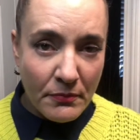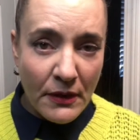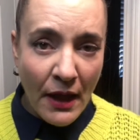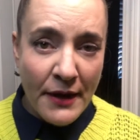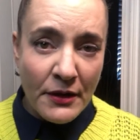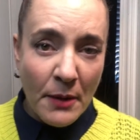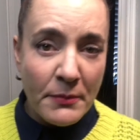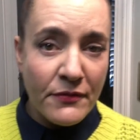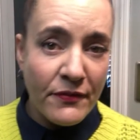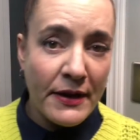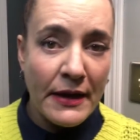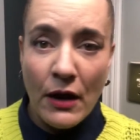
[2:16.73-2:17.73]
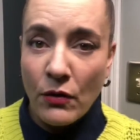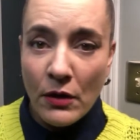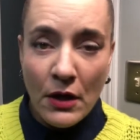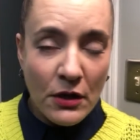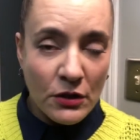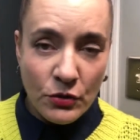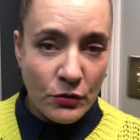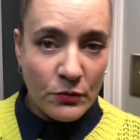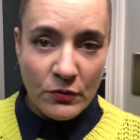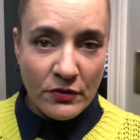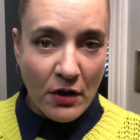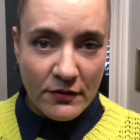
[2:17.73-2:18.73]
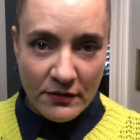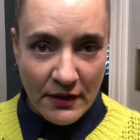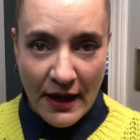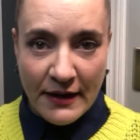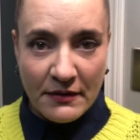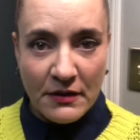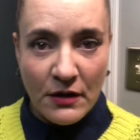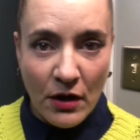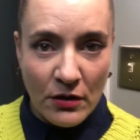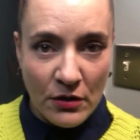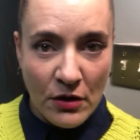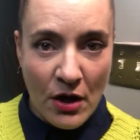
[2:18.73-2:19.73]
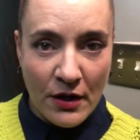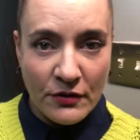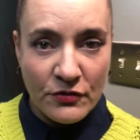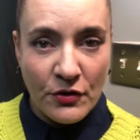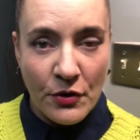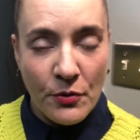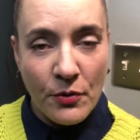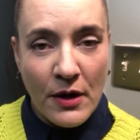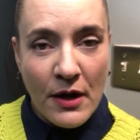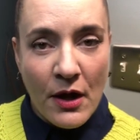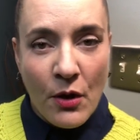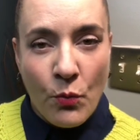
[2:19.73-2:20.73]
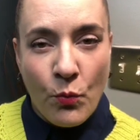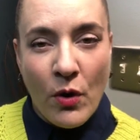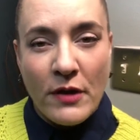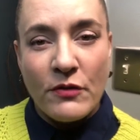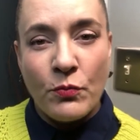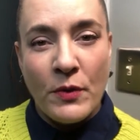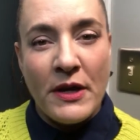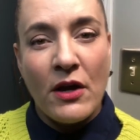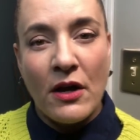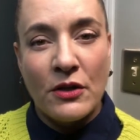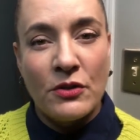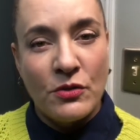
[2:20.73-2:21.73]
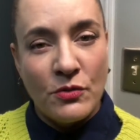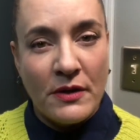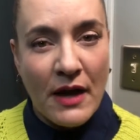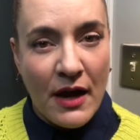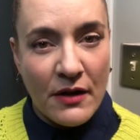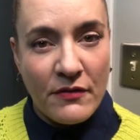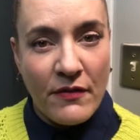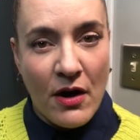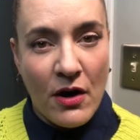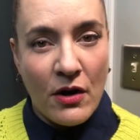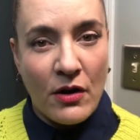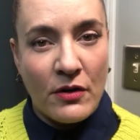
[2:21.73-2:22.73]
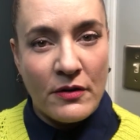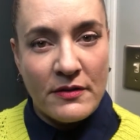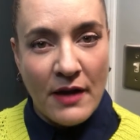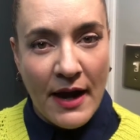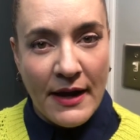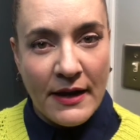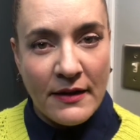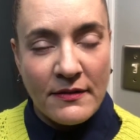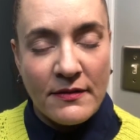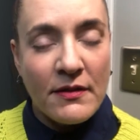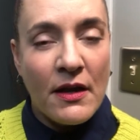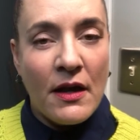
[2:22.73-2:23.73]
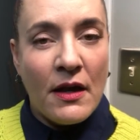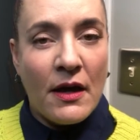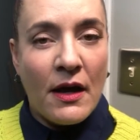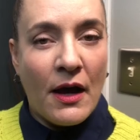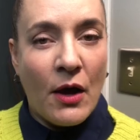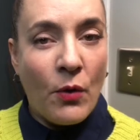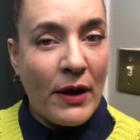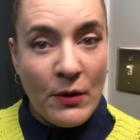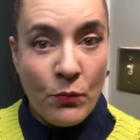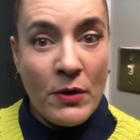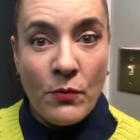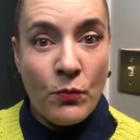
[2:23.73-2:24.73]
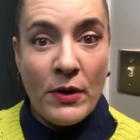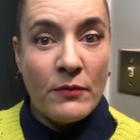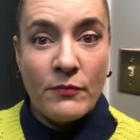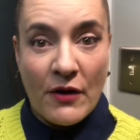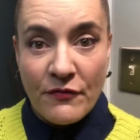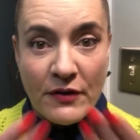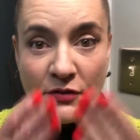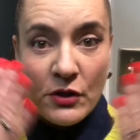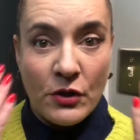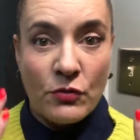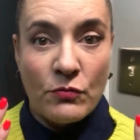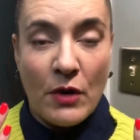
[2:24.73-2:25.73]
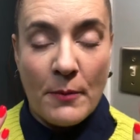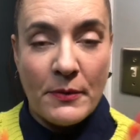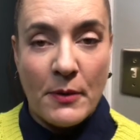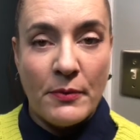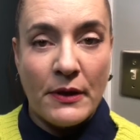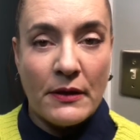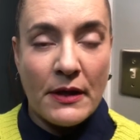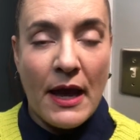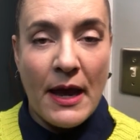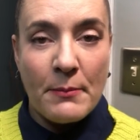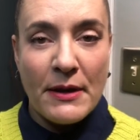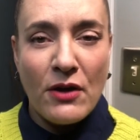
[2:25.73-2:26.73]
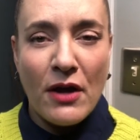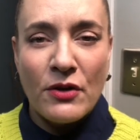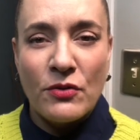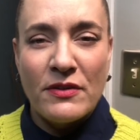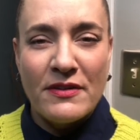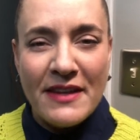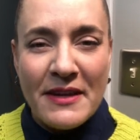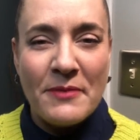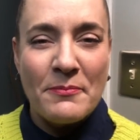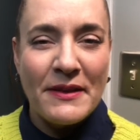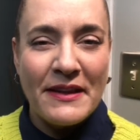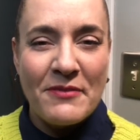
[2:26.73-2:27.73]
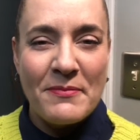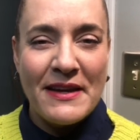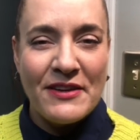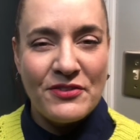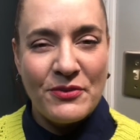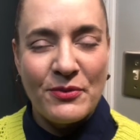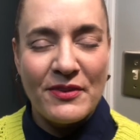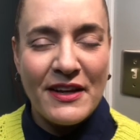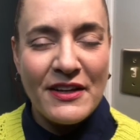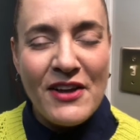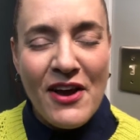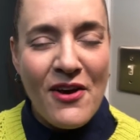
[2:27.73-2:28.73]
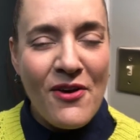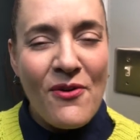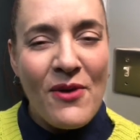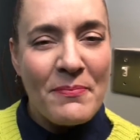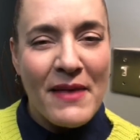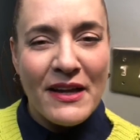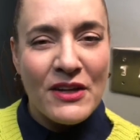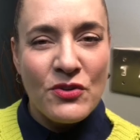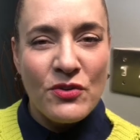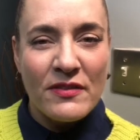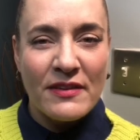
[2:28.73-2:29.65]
And come to find out, gluten was causing the acne all along. So once we cut gluten out of our diets, our face cleared up completely. And my daughter didn't believe me. She was like, no, I'm not gonna do this.